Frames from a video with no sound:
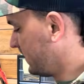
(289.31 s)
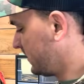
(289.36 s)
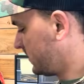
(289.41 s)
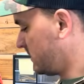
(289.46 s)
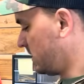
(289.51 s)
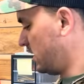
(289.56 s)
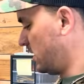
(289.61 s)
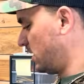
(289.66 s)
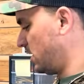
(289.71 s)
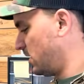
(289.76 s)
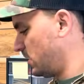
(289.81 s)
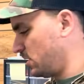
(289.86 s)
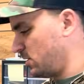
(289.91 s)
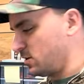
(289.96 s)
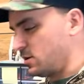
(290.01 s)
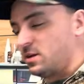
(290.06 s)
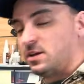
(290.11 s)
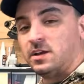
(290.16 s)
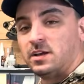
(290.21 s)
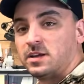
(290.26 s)
So
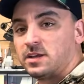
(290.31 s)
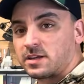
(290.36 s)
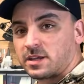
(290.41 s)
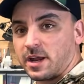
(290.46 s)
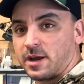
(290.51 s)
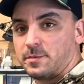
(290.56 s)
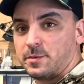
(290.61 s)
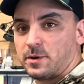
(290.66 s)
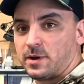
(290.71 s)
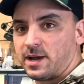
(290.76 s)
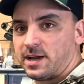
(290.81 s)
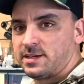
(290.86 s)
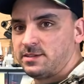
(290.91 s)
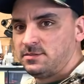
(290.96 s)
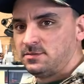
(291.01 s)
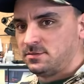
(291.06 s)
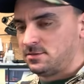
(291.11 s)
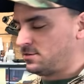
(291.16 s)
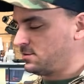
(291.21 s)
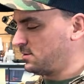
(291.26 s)
caribou hide
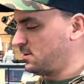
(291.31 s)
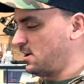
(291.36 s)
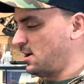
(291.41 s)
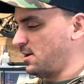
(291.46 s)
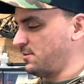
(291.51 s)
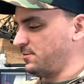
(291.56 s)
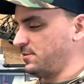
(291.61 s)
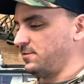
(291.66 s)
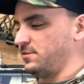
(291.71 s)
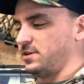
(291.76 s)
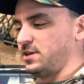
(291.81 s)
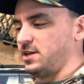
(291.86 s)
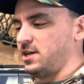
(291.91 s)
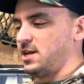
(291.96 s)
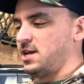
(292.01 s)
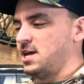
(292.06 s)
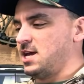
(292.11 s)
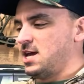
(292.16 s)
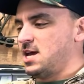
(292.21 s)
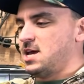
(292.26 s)
off of
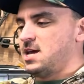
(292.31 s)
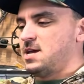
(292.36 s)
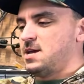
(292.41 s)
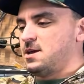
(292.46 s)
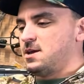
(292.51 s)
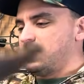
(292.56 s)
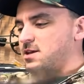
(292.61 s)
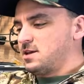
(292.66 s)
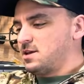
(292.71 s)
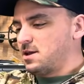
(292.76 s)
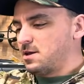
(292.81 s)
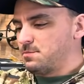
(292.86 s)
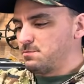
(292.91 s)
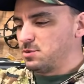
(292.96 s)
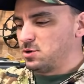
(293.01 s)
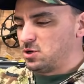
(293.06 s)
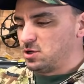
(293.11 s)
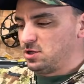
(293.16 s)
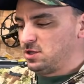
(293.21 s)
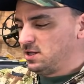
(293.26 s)
a
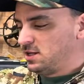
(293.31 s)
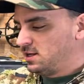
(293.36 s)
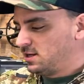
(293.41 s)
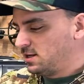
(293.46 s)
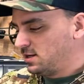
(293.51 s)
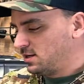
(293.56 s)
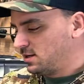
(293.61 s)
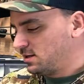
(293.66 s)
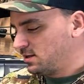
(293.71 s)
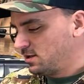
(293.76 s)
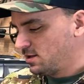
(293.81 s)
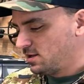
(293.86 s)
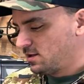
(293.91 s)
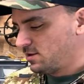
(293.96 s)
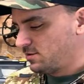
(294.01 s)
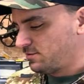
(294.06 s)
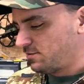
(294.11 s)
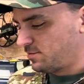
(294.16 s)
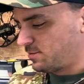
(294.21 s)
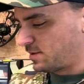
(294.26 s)
bull
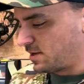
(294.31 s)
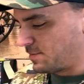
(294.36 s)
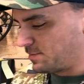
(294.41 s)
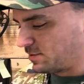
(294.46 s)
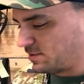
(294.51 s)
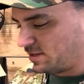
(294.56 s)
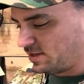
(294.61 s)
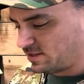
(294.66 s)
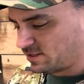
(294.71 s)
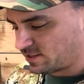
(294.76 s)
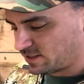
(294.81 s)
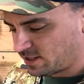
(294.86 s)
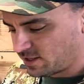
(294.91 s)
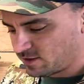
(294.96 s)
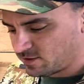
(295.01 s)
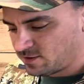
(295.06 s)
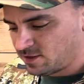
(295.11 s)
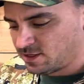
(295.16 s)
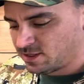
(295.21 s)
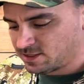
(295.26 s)
from a couple years
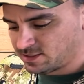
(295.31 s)
ago.